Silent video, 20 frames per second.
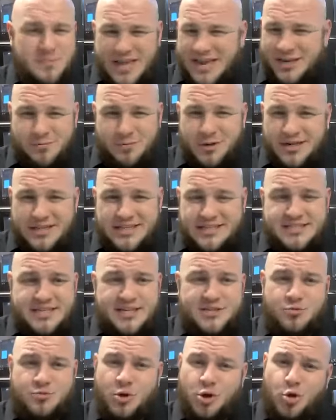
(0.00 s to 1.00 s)
anybody that
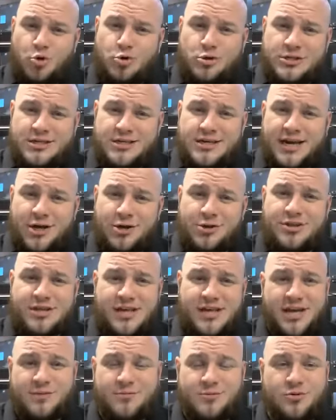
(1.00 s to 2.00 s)
says, well, only a
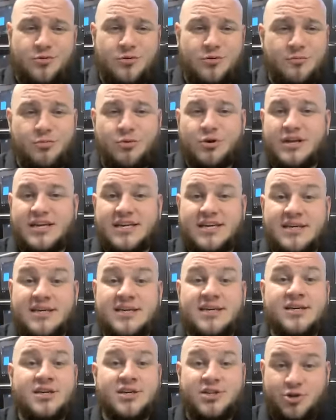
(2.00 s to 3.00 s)
healthy animal will breed,
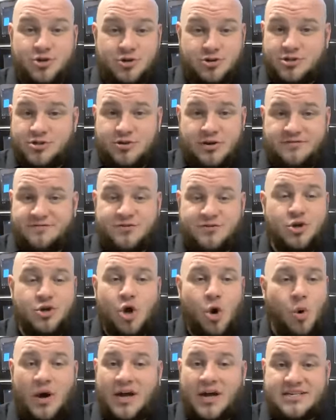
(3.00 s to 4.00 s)
you have
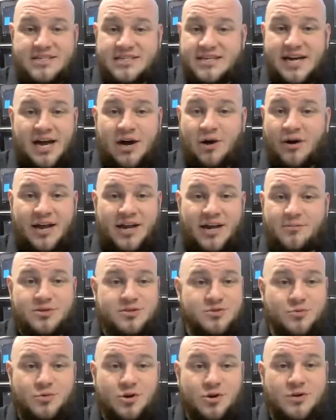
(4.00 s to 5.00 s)
no idea how
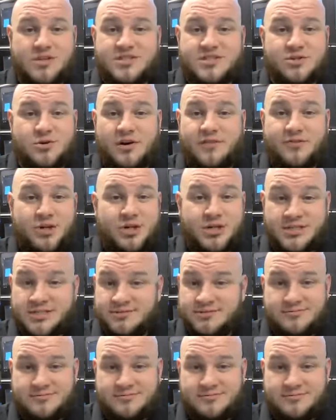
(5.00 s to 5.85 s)
animals work whatsoever.